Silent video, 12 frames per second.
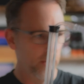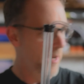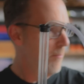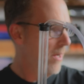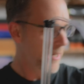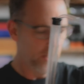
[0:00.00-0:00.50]
I'm
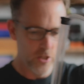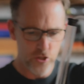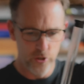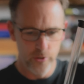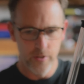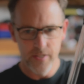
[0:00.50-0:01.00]
not going to show
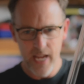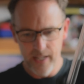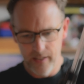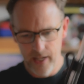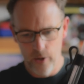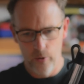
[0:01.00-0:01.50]
you
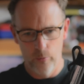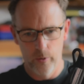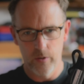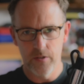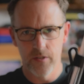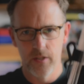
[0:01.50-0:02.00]
exactly how it
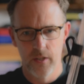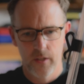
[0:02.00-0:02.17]
works